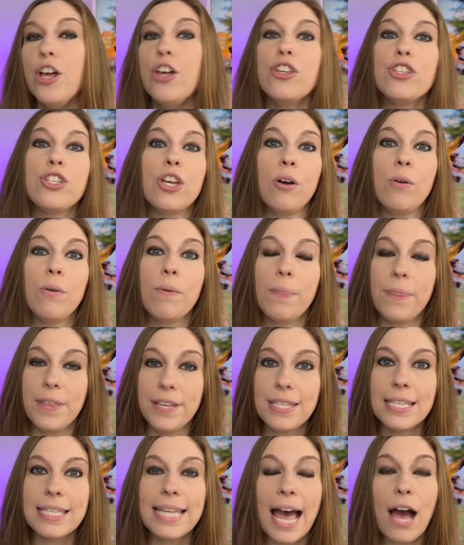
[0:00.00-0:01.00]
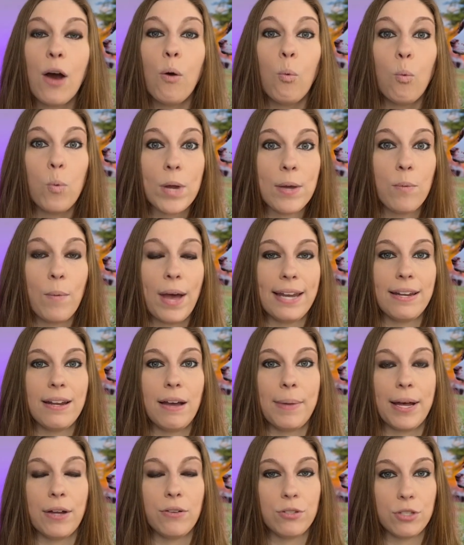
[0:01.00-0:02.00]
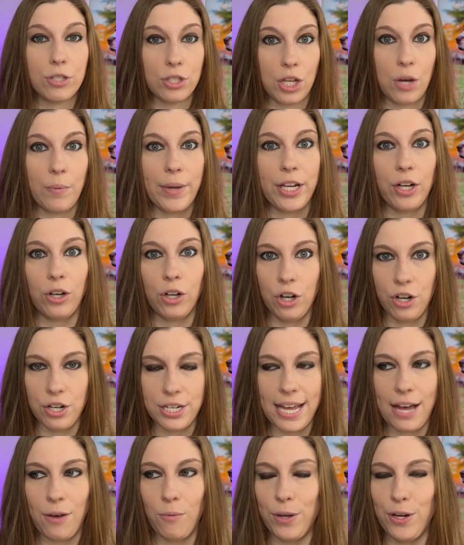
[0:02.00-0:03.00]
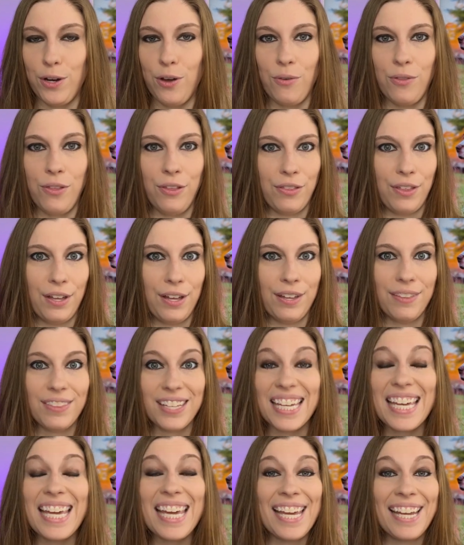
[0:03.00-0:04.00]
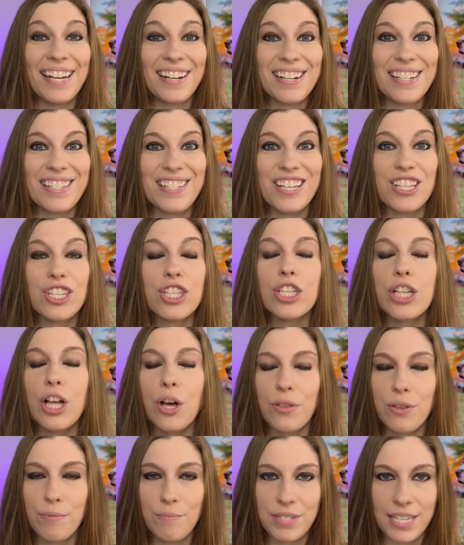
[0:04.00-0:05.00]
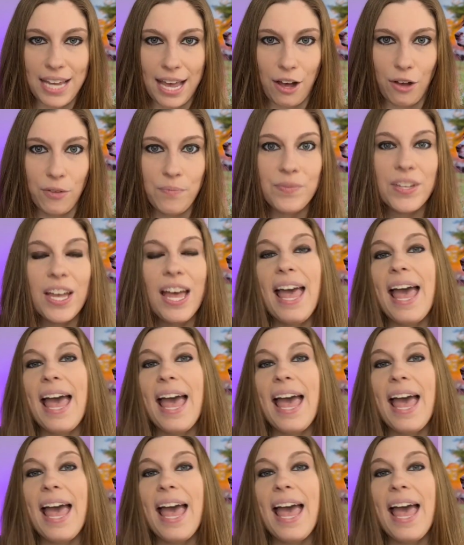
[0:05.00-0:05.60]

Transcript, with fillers: So this is how we went about slowing her down. We know that the, the key here is to slow them down.